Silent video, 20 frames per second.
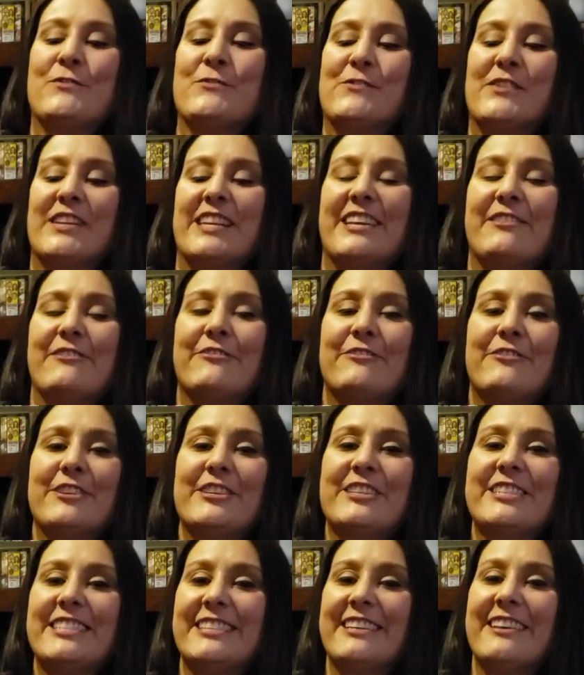when I
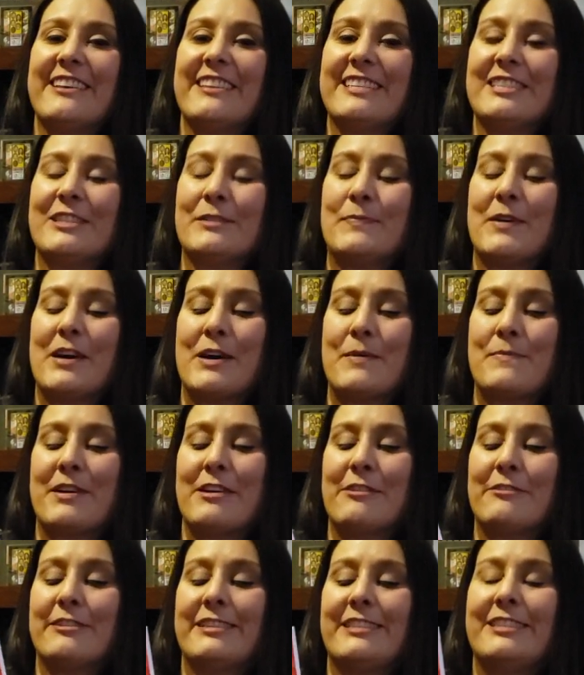first saw this pop,
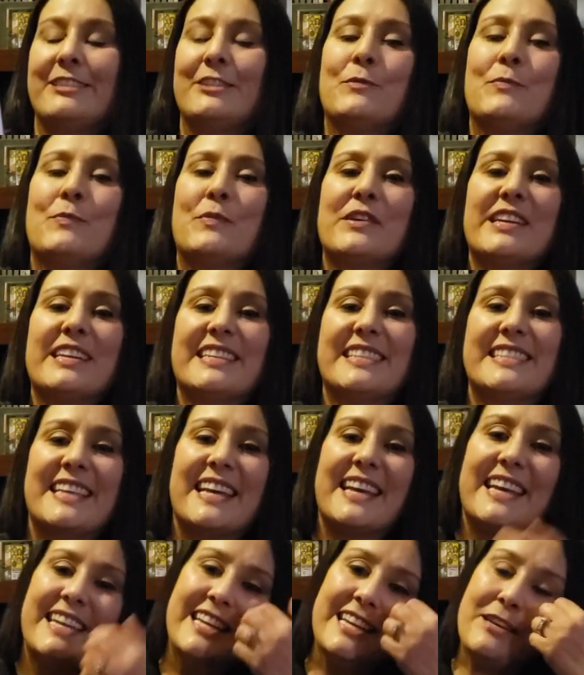I was super
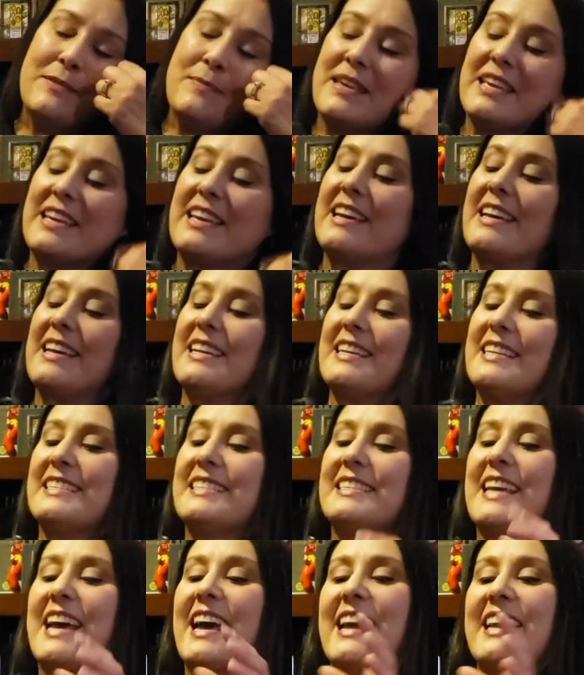excited
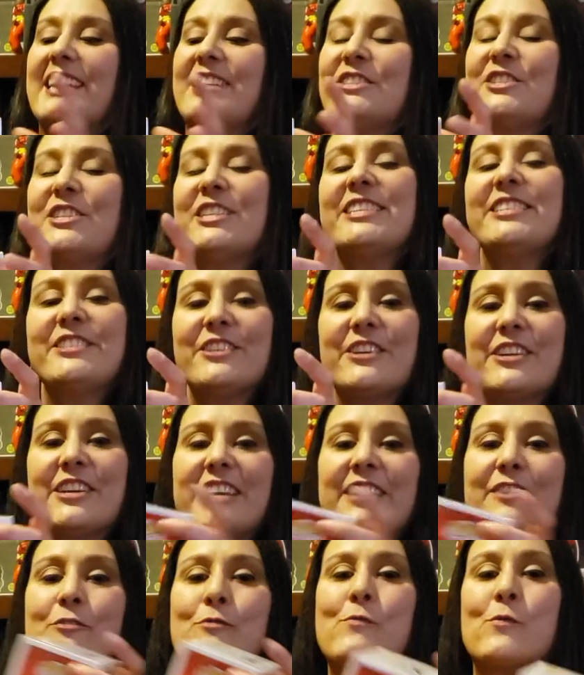because I just
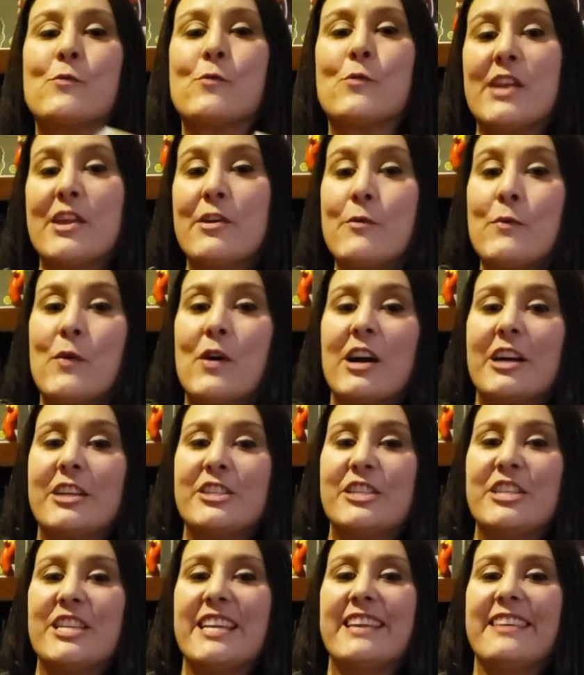started
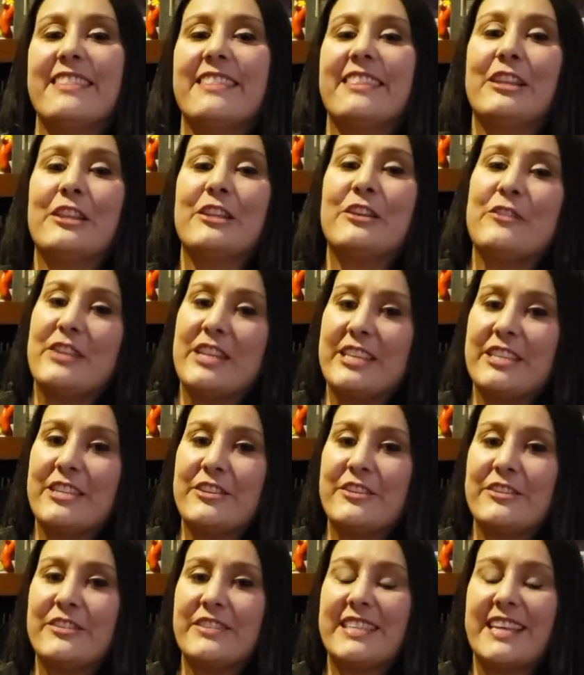re-watching the Looney
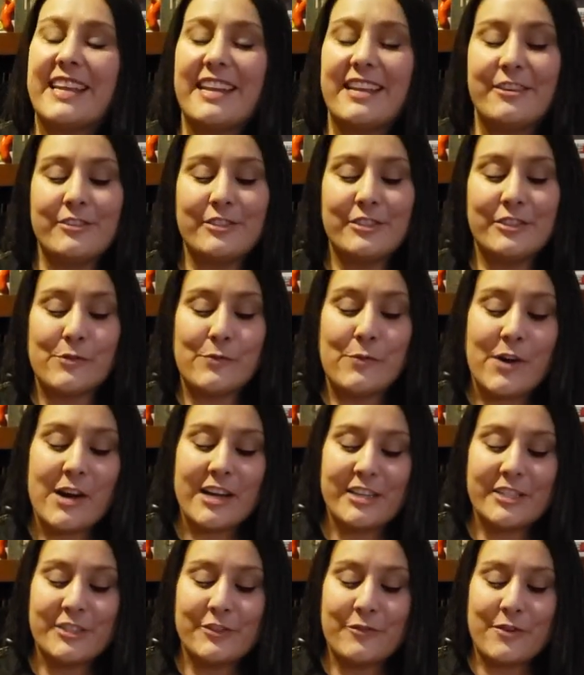Tunes that I used to
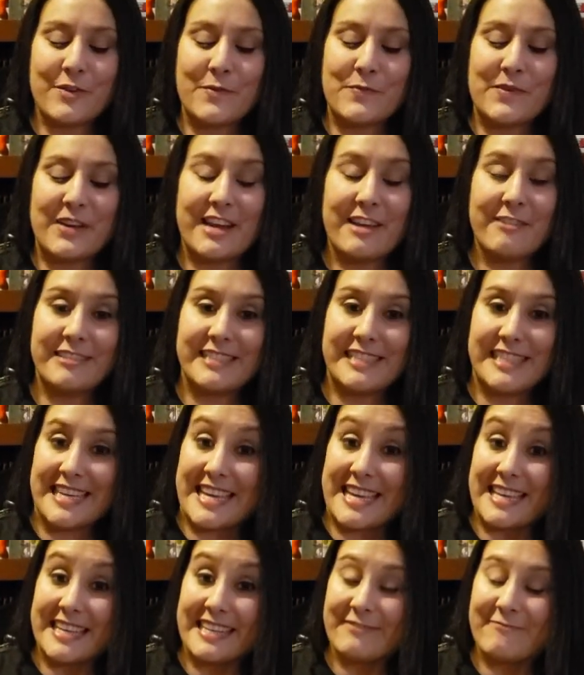watch from when I was a
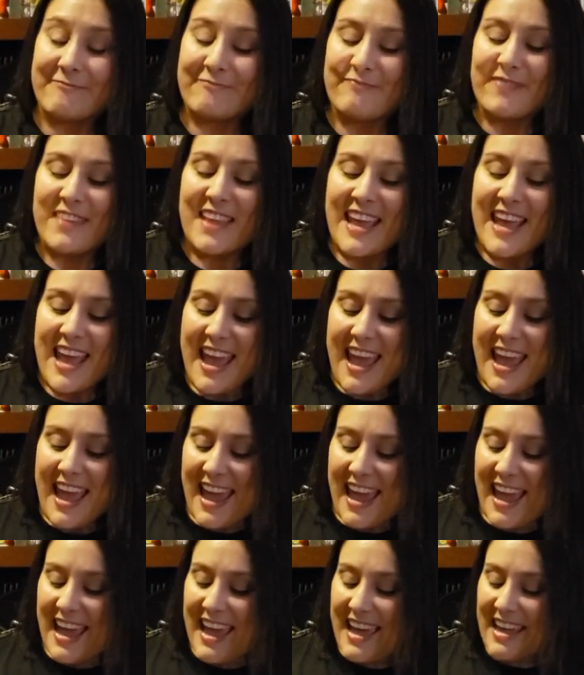kid.
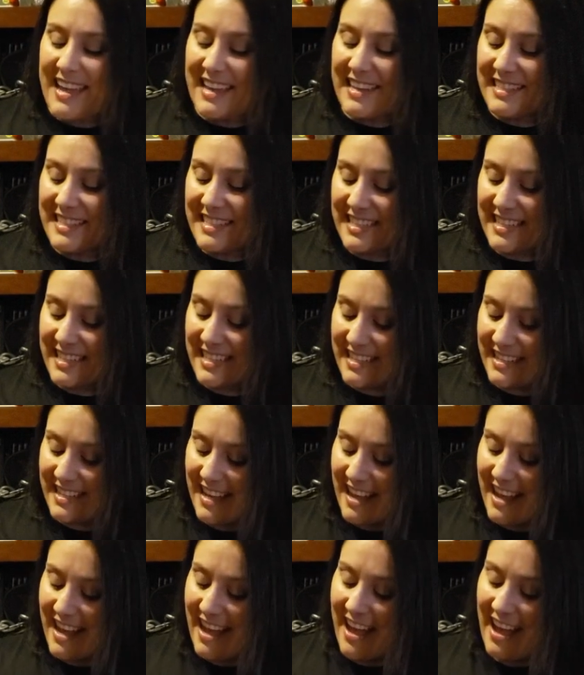And
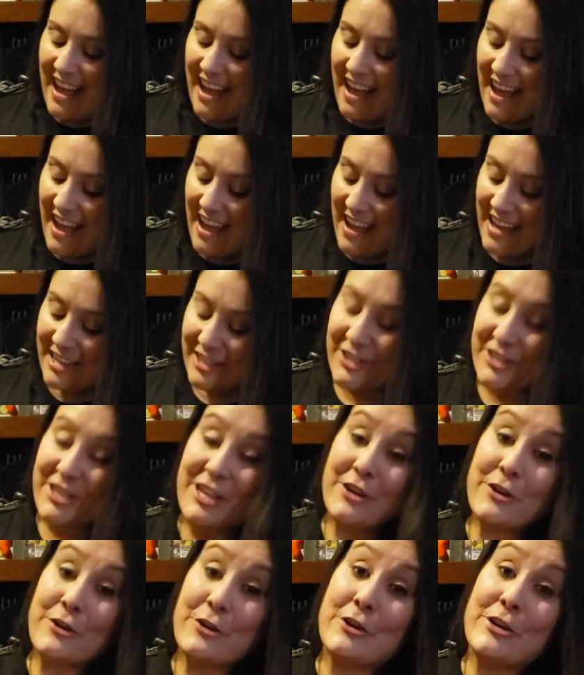I actually
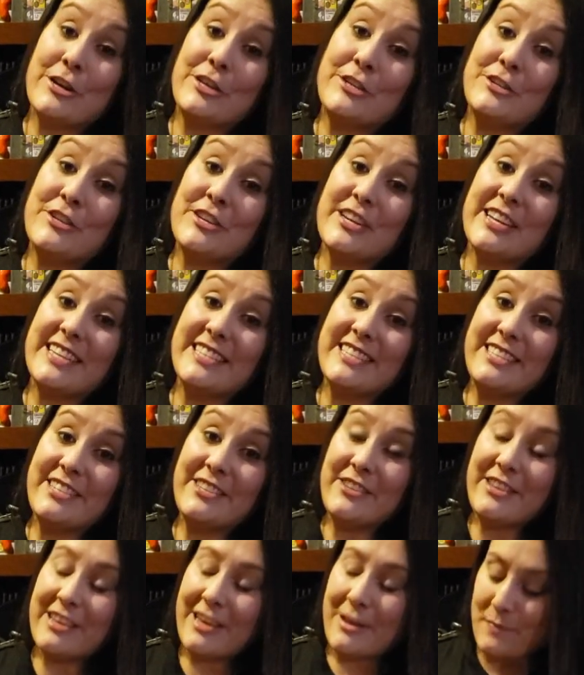encourage you guys to do
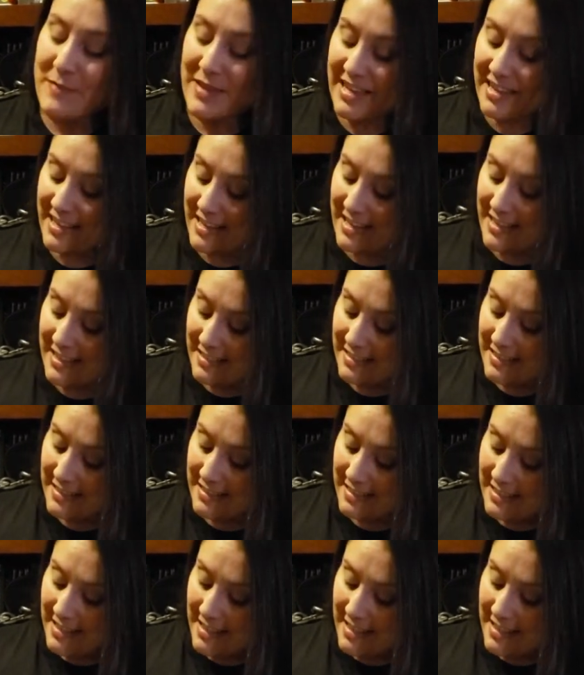that because